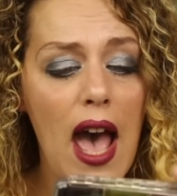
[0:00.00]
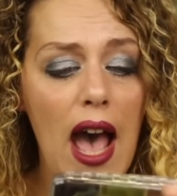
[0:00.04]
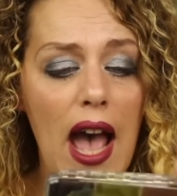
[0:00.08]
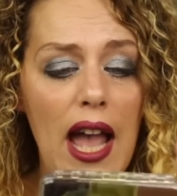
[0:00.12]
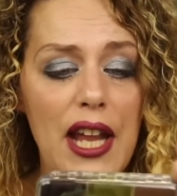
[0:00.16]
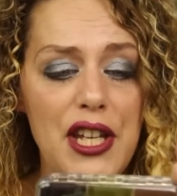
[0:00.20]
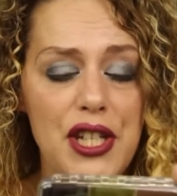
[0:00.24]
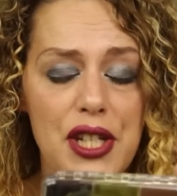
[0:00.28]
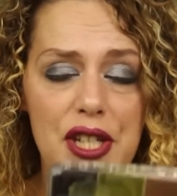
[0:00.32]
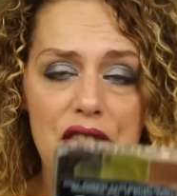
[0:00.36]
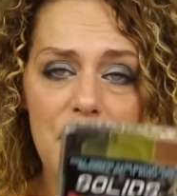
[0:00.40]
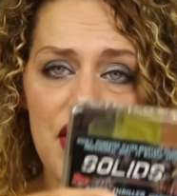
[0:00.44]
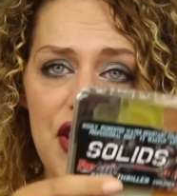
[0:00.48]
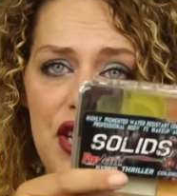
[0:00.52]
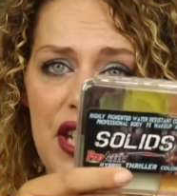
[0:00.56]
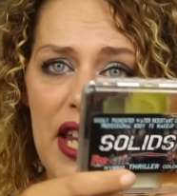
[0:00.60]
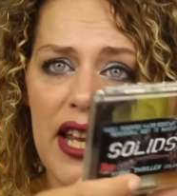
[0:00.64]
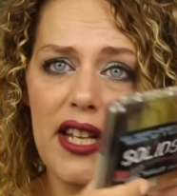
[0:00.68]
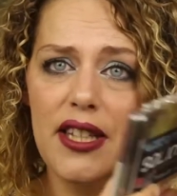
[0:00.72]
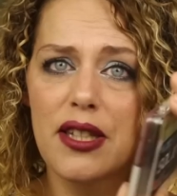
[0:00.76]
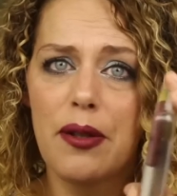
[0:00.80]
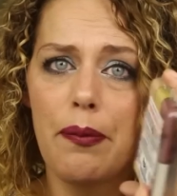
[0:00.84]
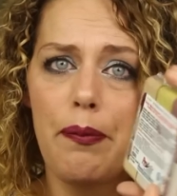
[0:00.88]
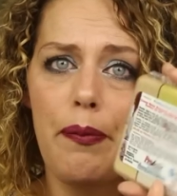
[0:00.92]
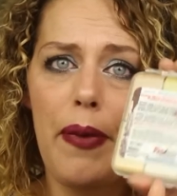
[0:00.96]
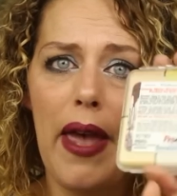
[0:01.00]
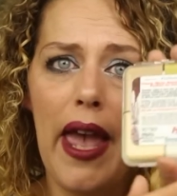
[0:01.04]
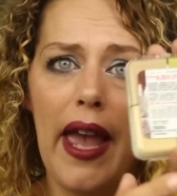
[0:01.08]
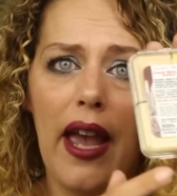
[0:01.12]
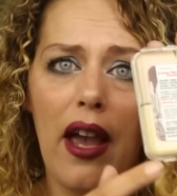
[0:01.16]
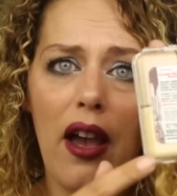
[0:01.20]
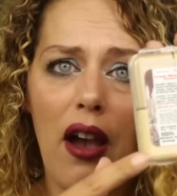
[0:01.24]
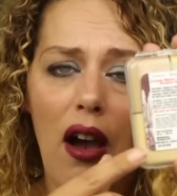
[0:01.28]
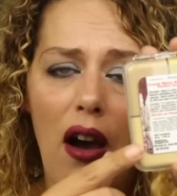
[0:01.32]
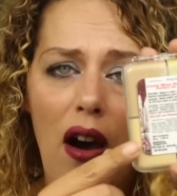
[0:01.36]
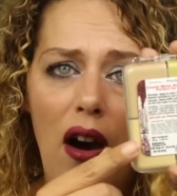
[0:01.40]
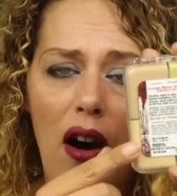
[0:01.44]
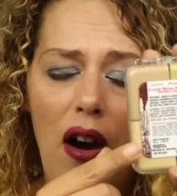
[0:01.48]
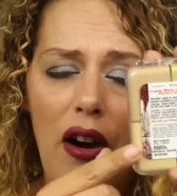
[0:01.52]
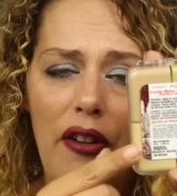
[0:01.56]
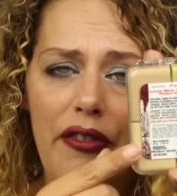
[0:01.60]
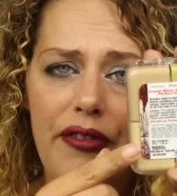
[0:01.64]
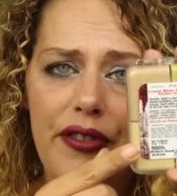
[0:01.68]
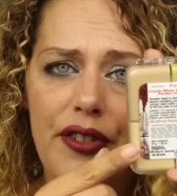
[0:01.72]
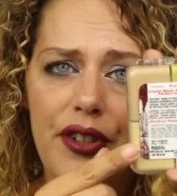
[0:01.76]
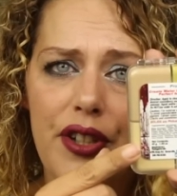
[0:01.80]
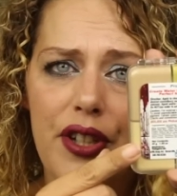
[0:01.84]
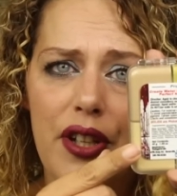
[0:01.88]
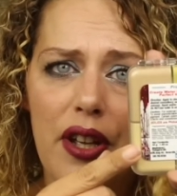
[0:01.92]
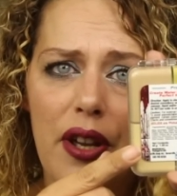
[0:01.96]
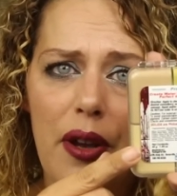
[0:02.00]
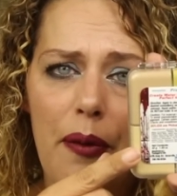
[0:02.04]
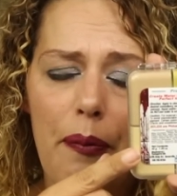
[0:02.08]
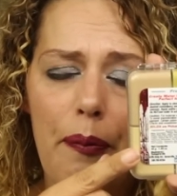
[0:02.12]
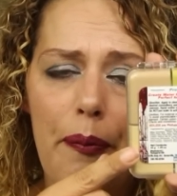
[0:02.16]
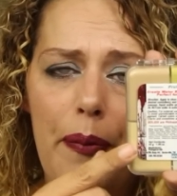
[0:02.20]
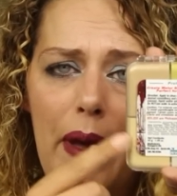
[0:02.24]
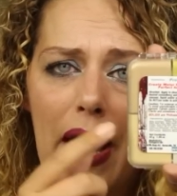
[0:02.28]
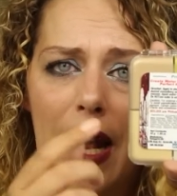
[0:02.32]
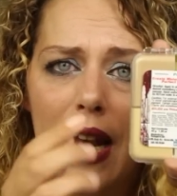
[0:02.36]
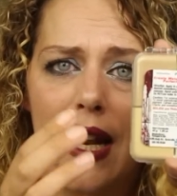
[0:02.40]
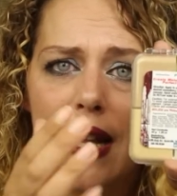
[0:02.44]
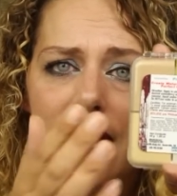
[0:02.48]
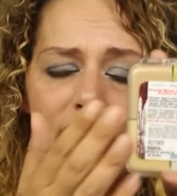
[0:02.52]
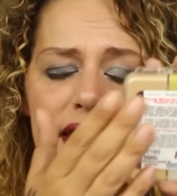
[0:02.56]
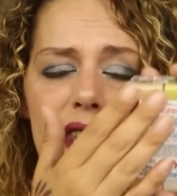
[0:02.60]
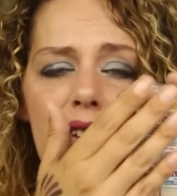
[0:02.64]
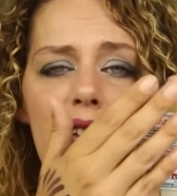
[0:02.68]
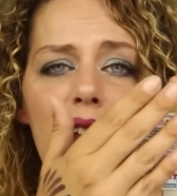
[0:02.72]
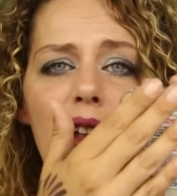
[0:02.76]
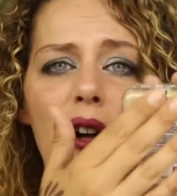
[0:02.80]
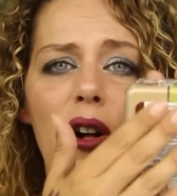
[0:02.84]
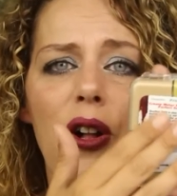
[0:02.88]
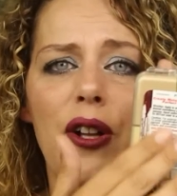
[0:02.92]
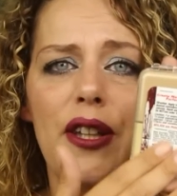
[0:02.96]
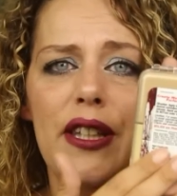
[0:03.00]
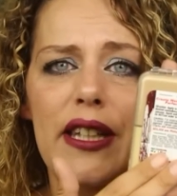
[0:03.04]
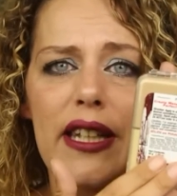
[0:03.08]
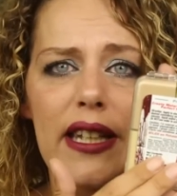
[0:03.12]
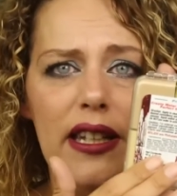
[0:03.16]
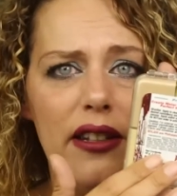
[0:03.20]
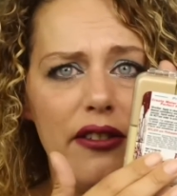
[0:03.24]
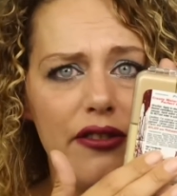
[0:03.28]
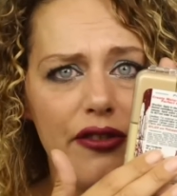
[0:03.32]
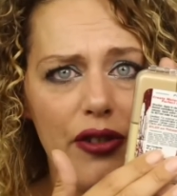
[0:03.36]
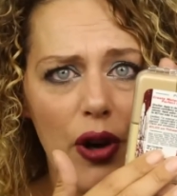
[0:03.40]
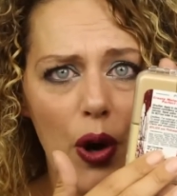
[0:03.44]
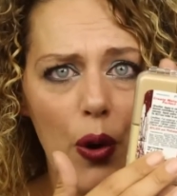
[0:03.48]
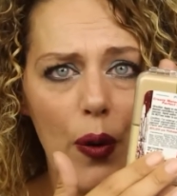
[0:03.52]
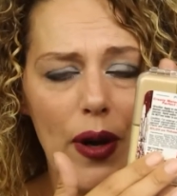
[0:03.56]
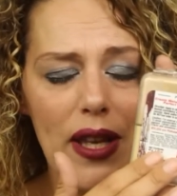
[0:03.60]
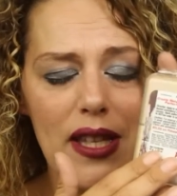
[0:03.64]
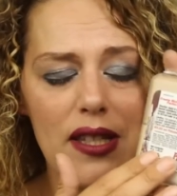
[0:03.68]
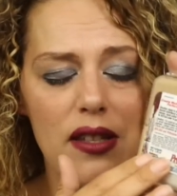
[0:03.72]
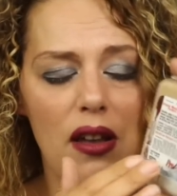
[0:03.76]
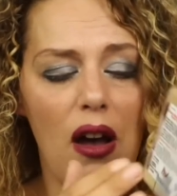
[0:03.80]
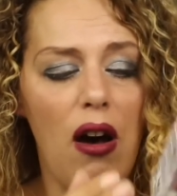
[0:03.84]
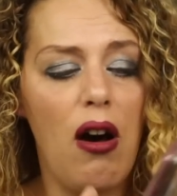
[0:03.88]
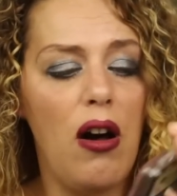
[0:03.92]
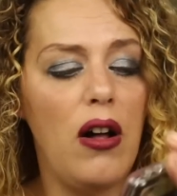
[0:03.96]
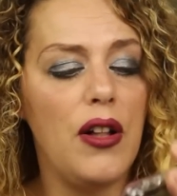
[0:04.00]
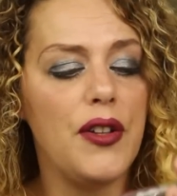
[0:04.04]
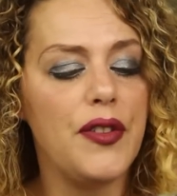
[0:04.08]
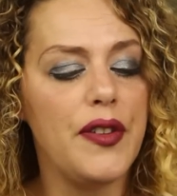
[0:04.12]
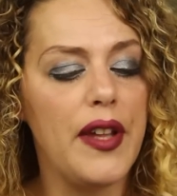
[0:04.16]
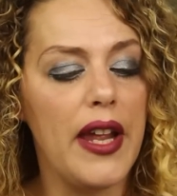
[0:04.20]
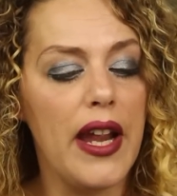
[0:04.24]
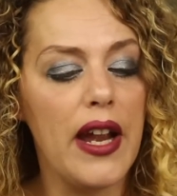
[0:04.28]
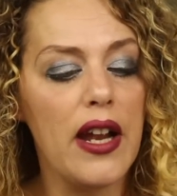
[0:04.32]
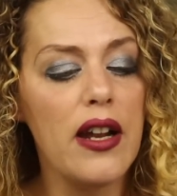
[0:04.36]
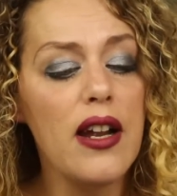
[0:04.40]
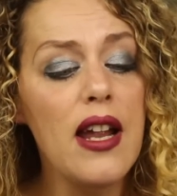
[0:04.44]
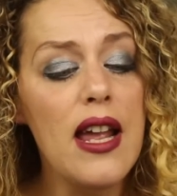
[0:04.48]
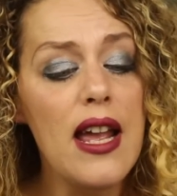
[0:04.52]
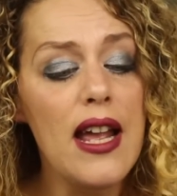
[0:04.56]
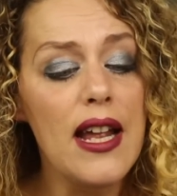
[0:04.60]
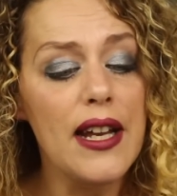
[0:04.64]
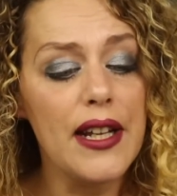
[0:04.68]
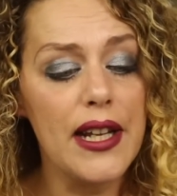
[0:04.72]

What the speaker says: I just checked the back of the palettes and all the info is on there.